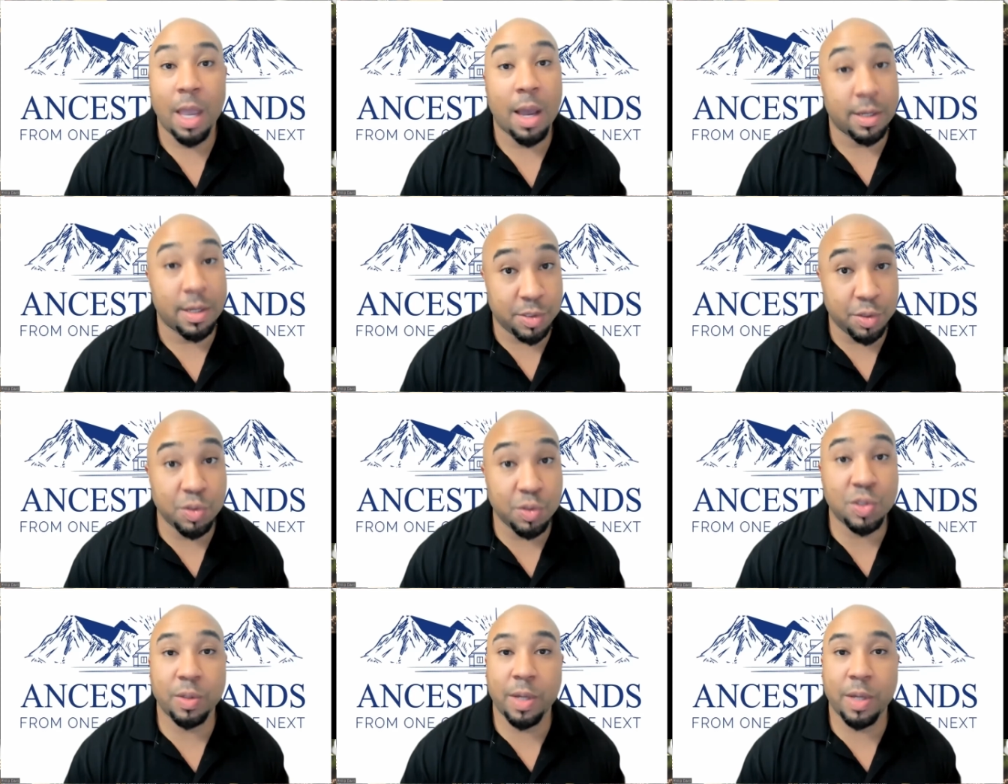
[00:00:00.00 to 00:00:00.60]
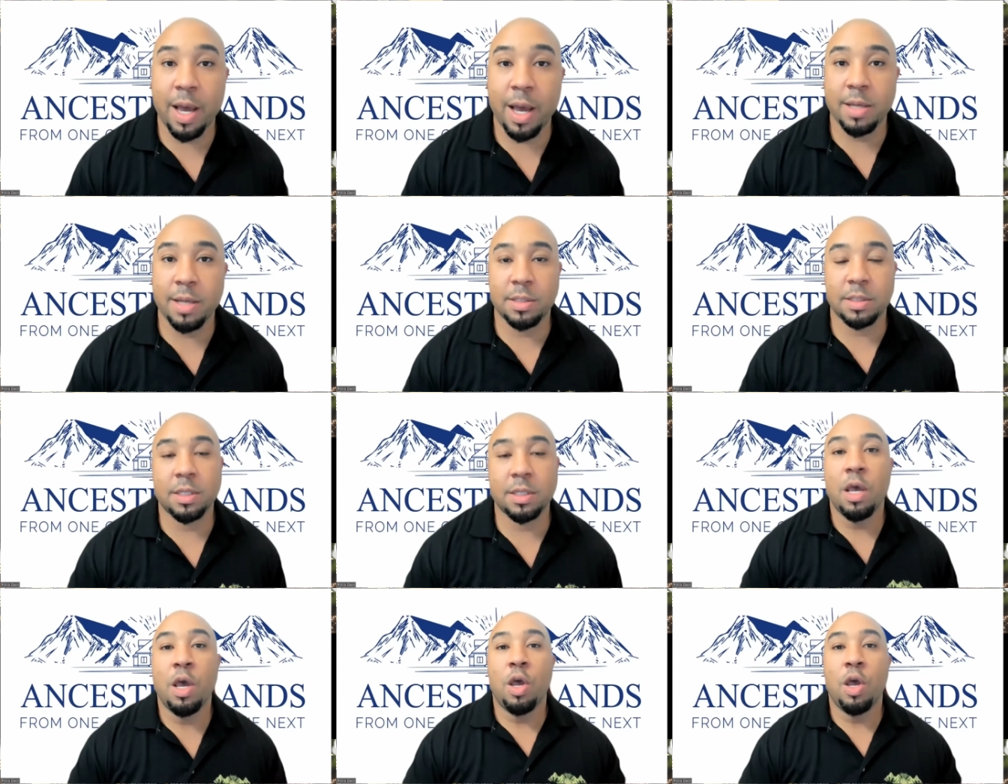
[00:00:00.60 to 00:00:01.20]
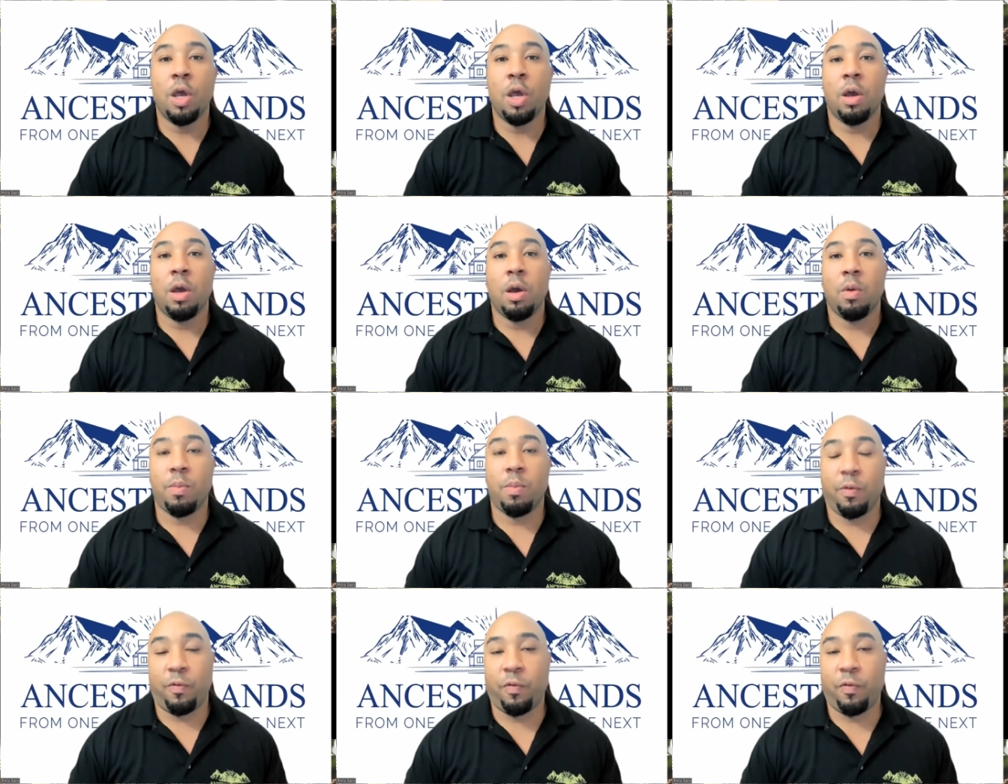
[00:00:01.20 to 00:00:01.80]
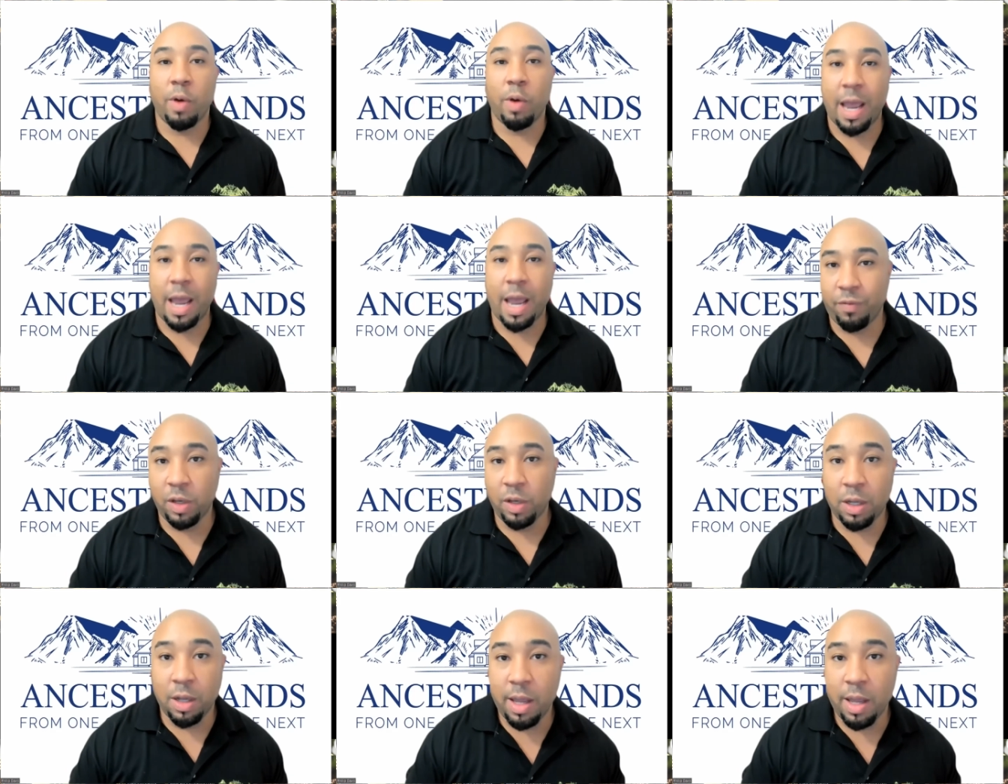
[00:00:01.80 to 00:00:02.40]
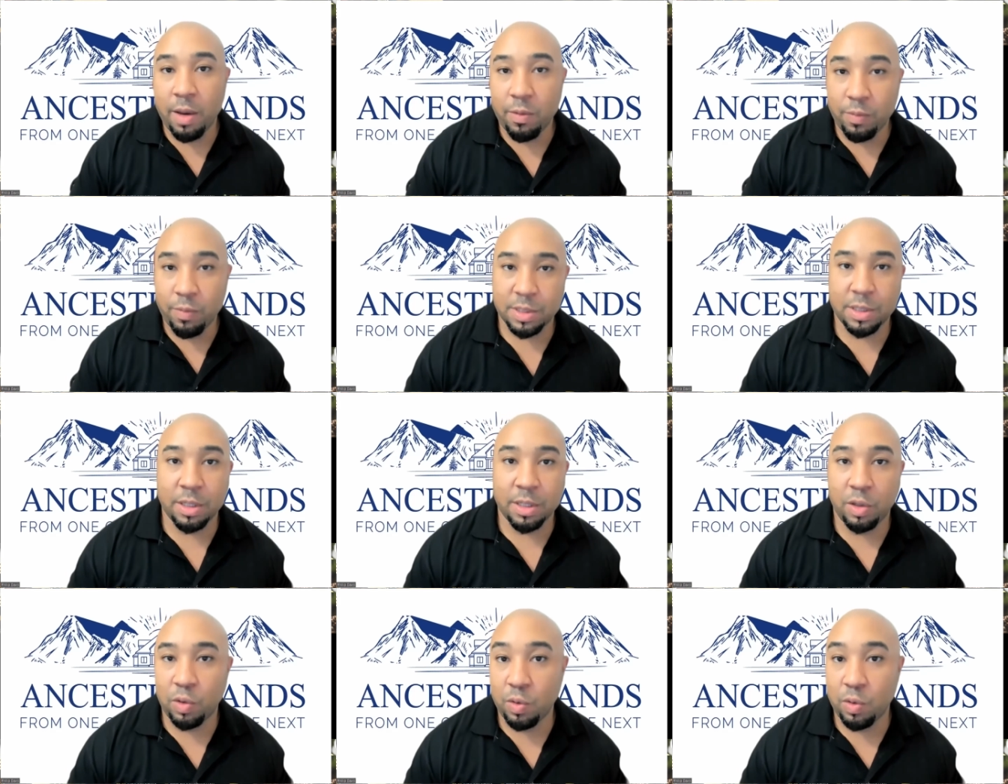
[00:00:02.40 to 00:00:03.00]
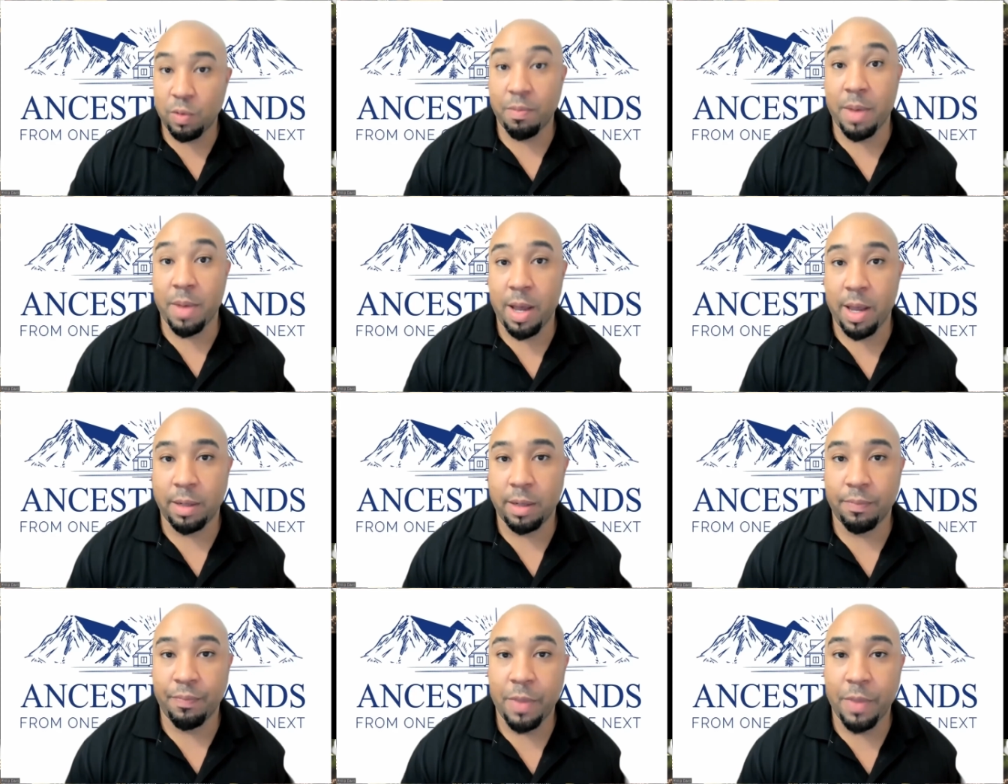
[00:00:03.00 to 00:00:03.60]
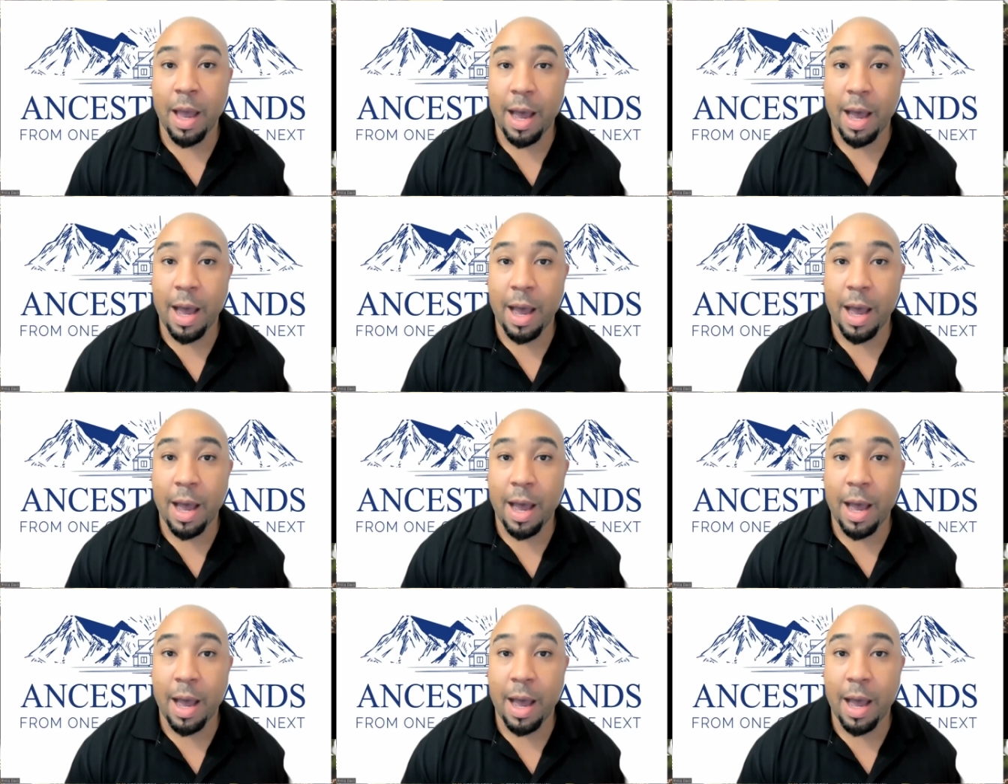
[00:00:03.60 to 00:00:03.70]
I told you guys before, every client will tell you of mine.